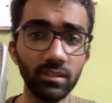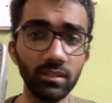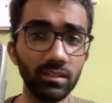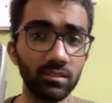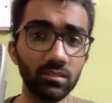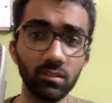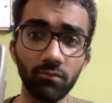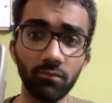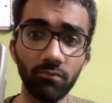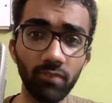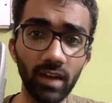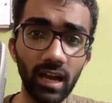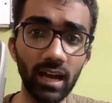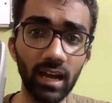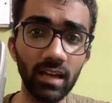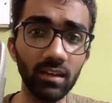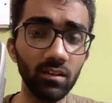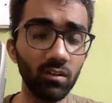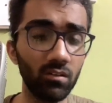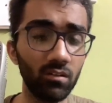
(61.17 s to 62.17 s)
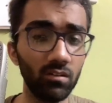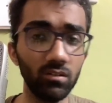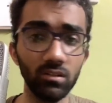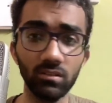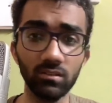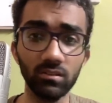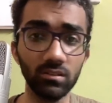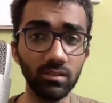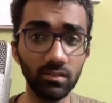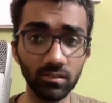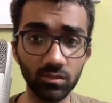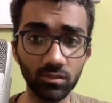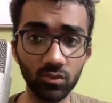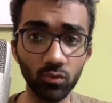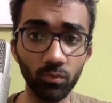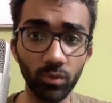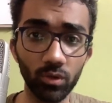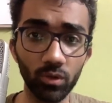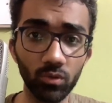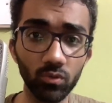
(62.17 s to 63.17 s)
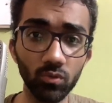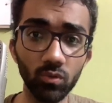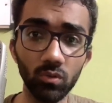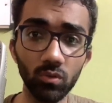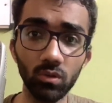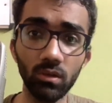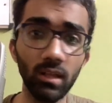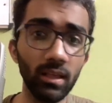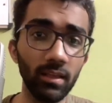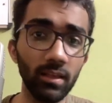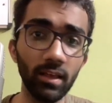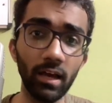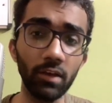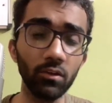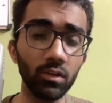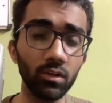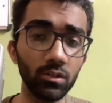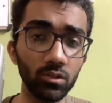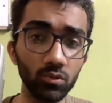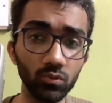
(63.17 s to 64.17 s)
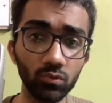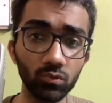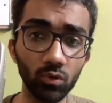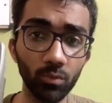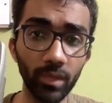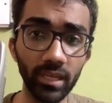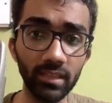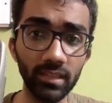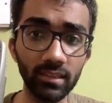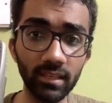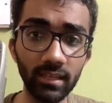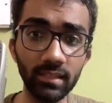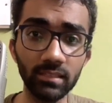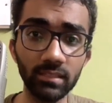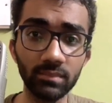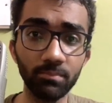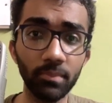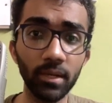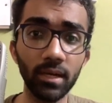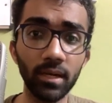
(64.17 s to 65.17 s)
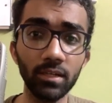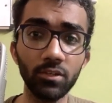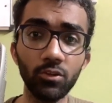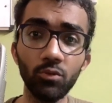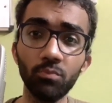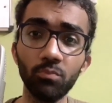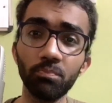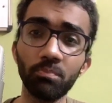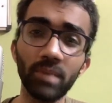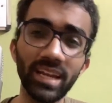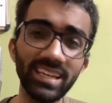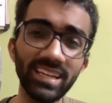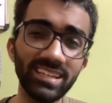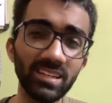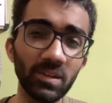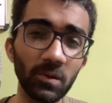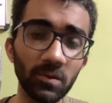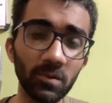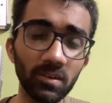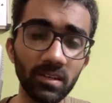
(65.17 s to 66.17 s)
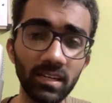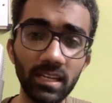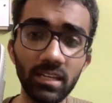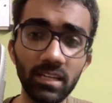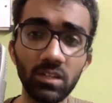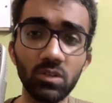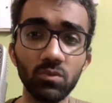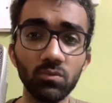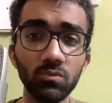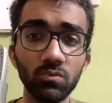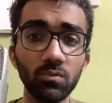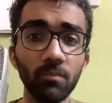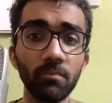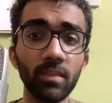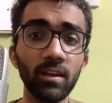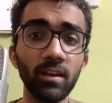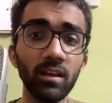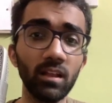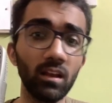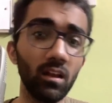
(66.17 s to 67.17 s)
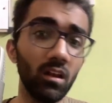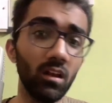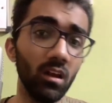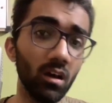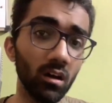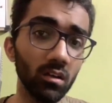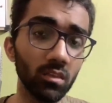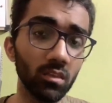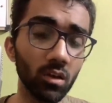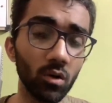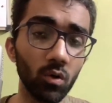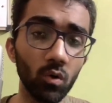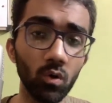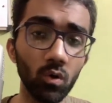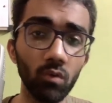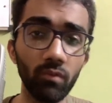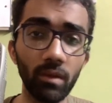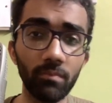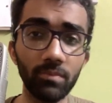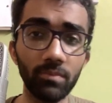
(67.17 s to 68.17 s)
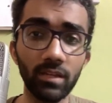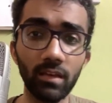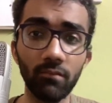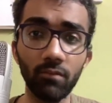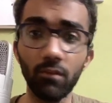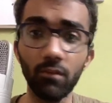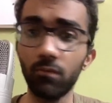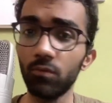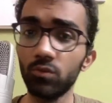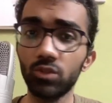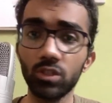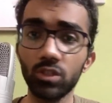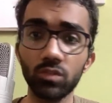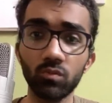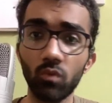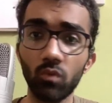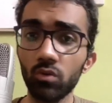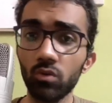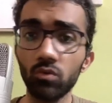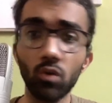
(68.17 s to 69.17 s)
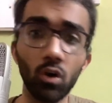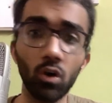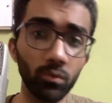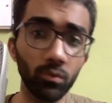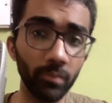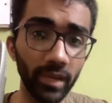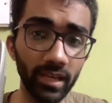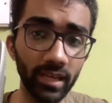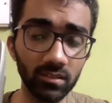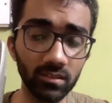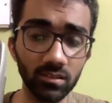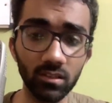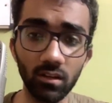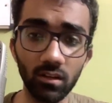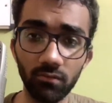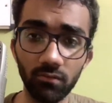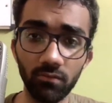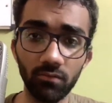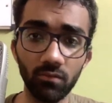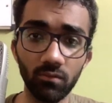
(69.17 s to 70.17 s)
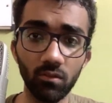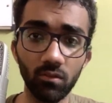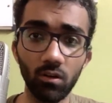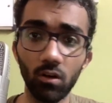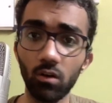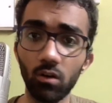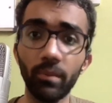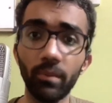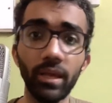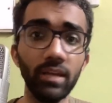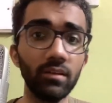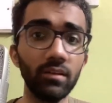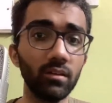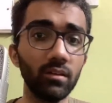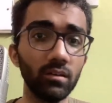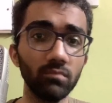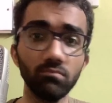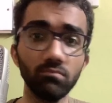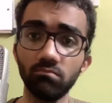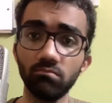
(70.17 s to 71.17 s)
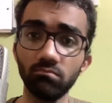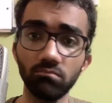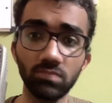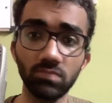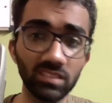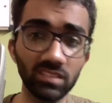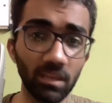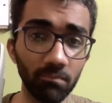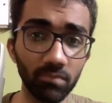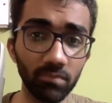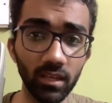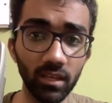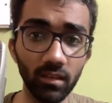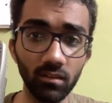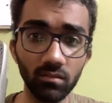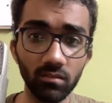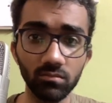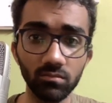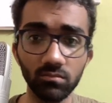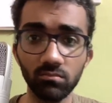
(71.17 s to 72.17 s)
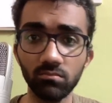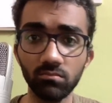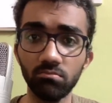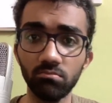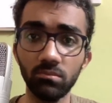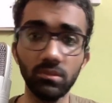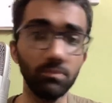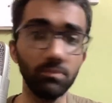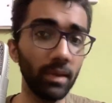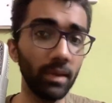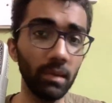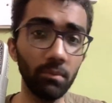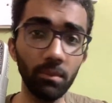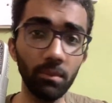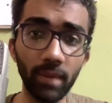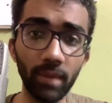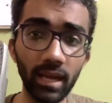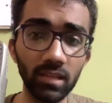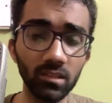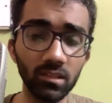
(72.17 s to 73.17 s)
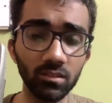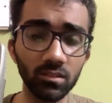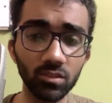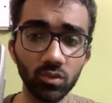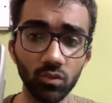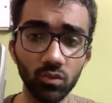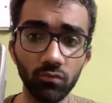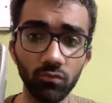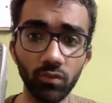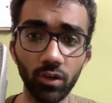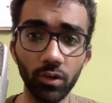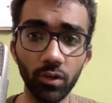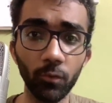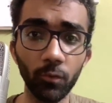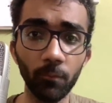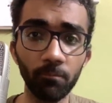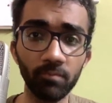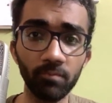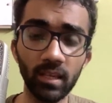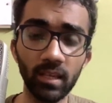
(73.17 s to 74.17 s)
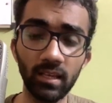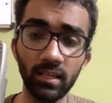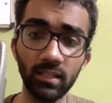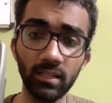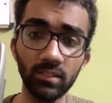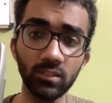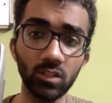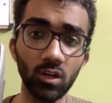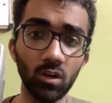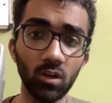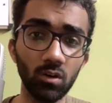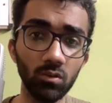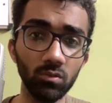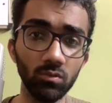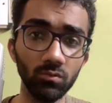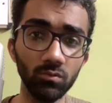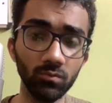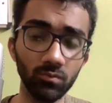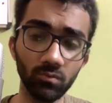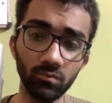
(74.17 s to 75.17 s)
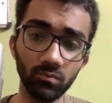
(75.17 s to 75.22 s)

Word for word: it's a fad or it, it is super cool and you can do so many things but you might not need to learn the whole web dev if you just want to automate a stuff automate something maybe python is good for you so